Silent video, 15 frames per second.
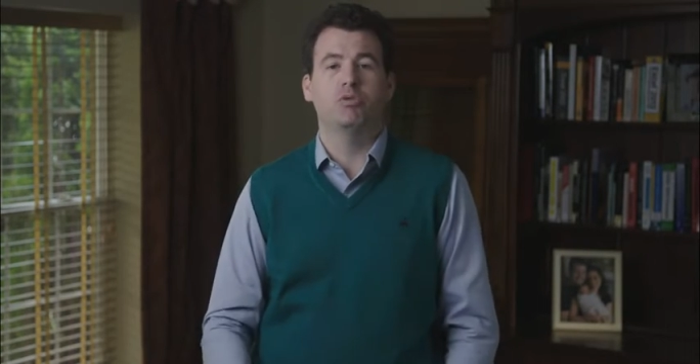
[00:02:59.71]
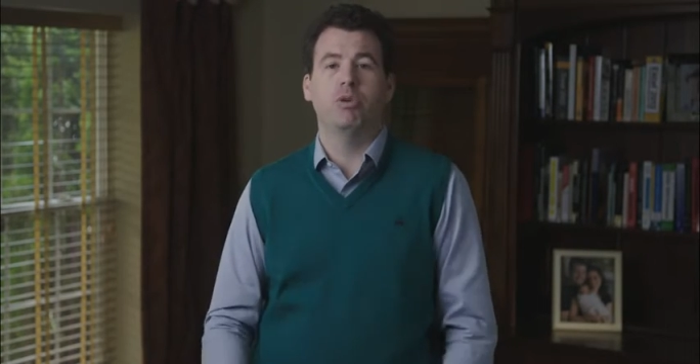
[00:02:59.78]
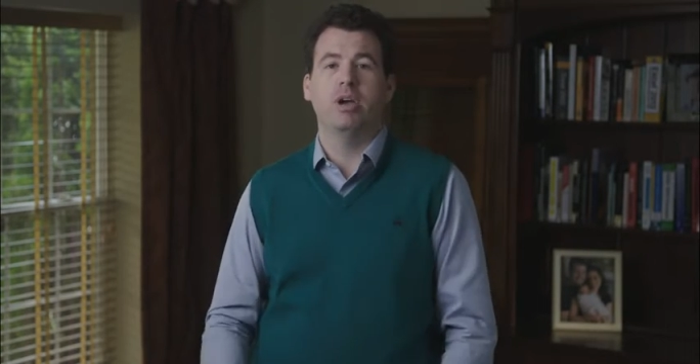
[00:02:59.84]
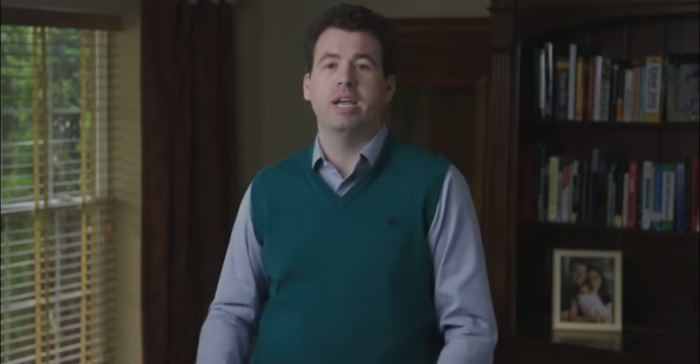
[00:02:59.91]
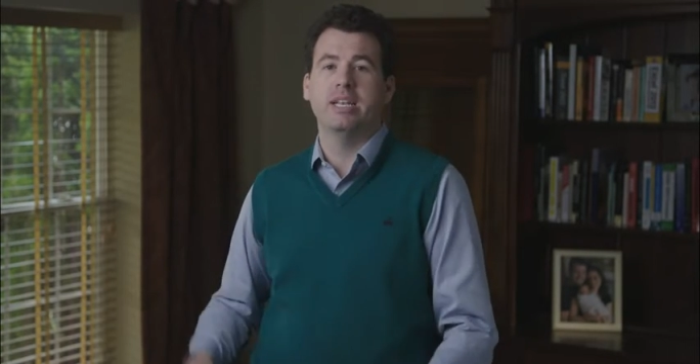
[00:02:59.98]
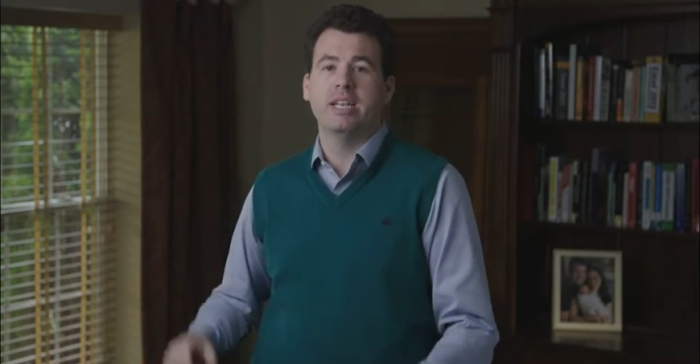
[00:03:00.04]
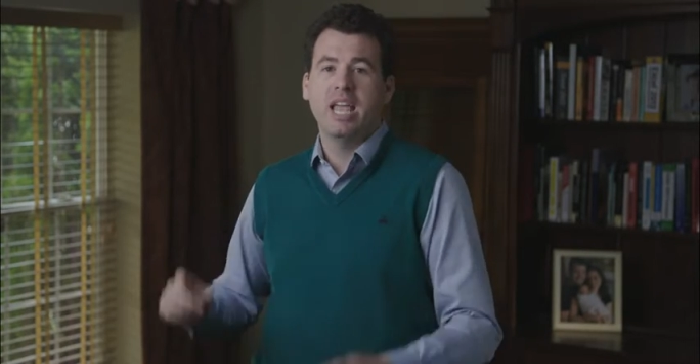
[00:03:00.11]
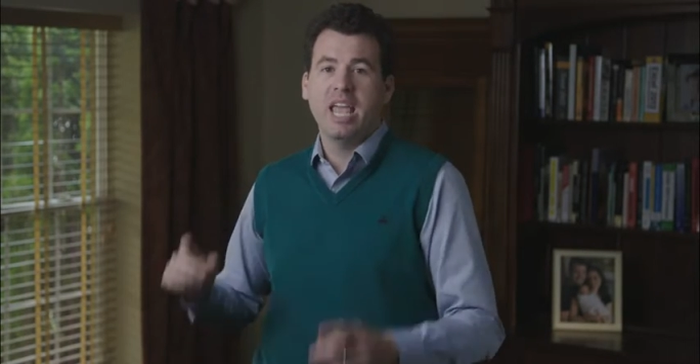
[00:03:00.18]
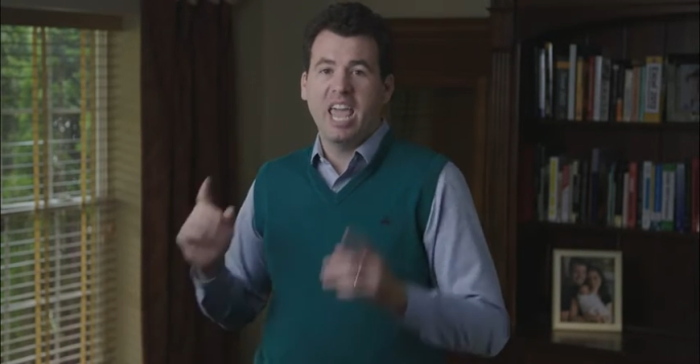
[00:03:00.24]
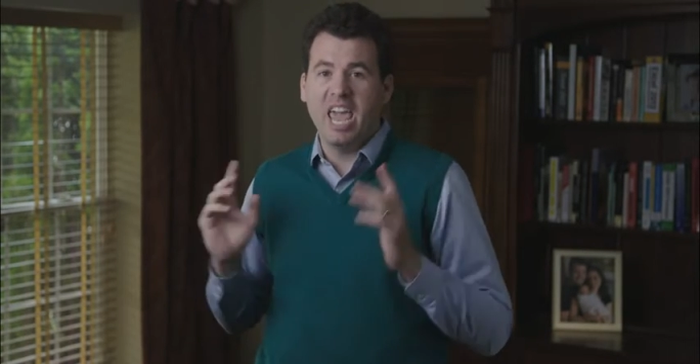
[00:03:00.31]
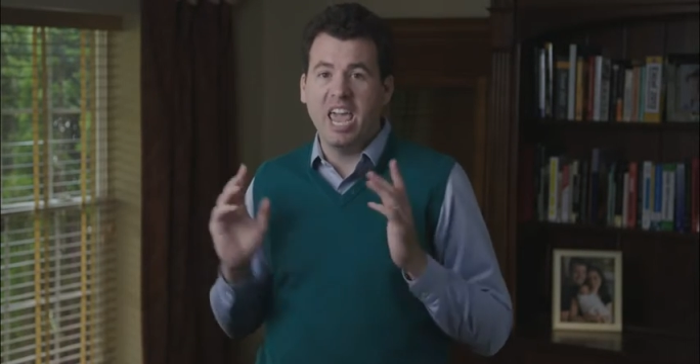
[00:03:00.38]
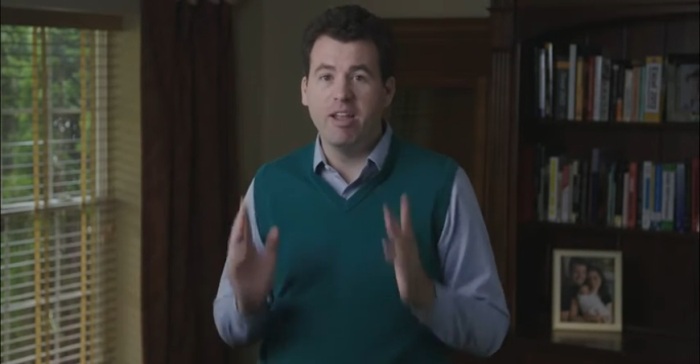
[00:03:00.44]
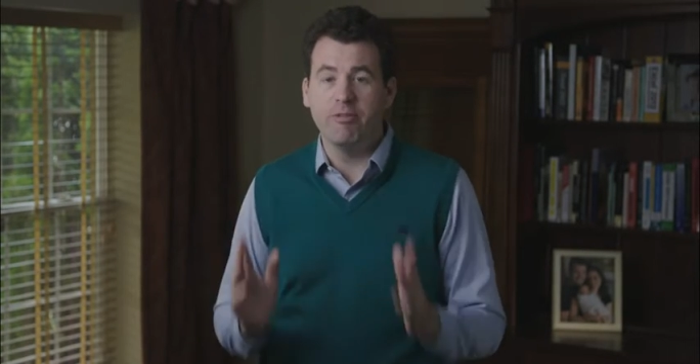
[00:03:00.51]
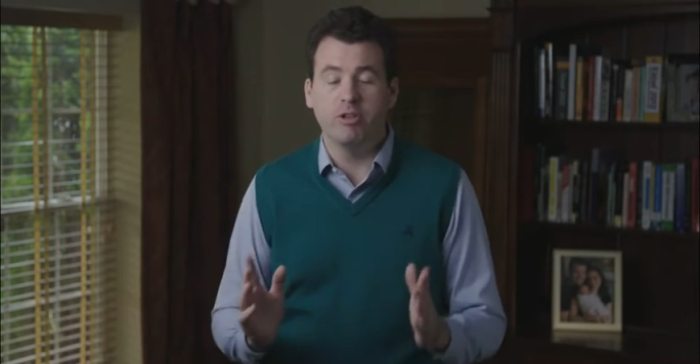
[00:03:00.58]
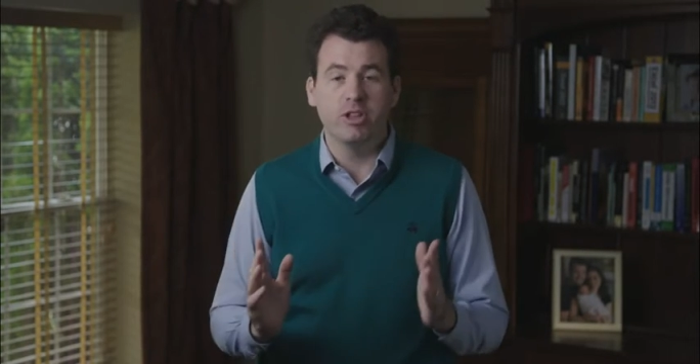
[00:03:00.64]
right,
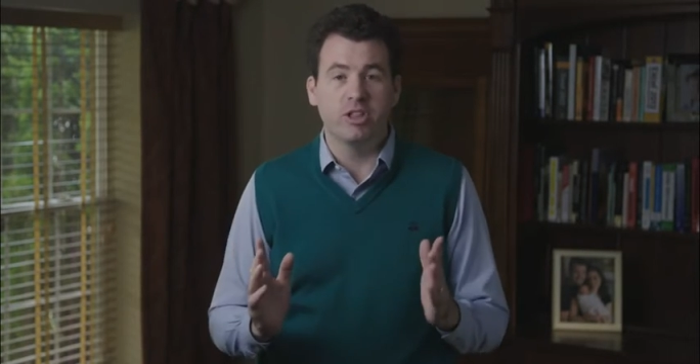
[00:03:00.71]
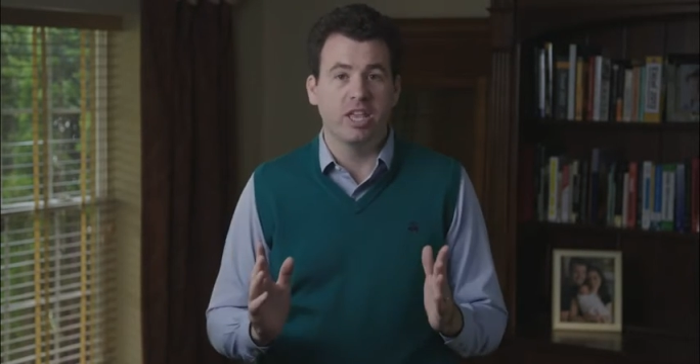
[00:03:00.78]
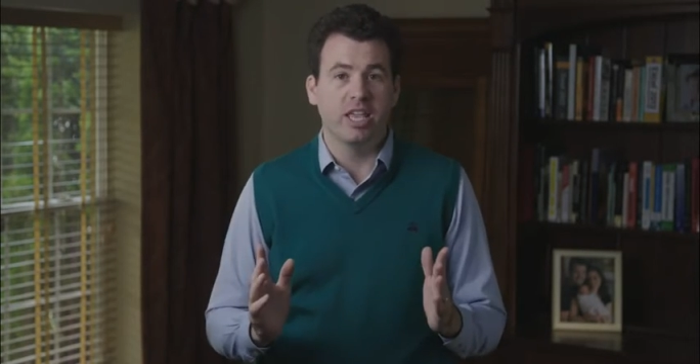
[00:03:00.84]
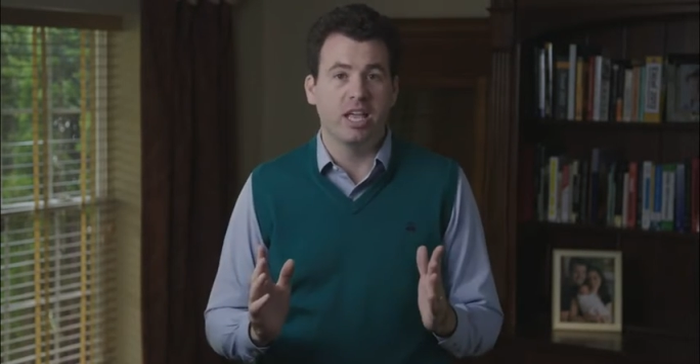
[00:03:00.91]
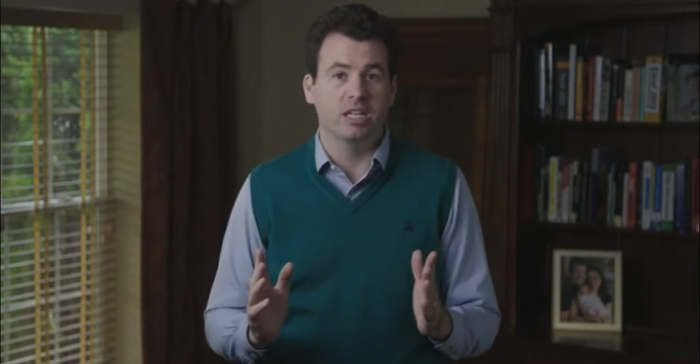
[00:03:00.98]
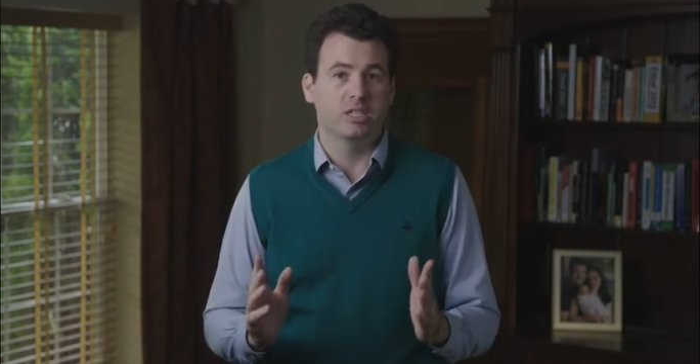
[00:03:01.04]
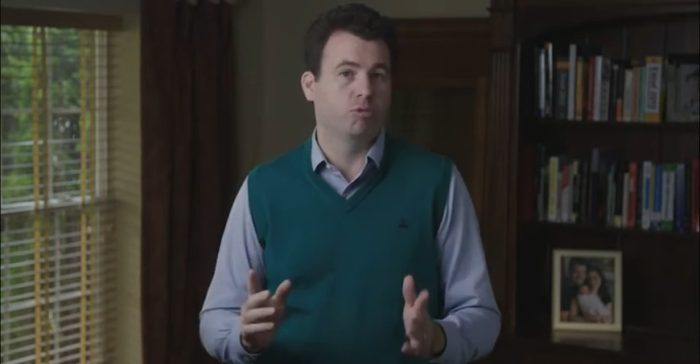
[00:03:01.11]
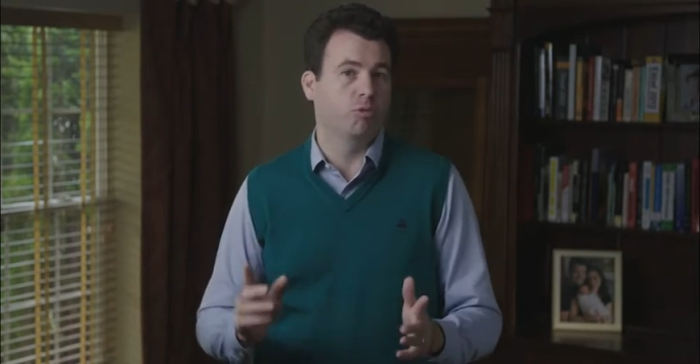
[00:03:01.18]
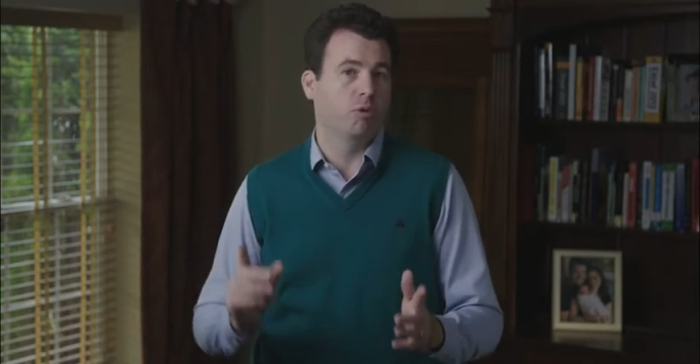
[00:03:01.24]
everything else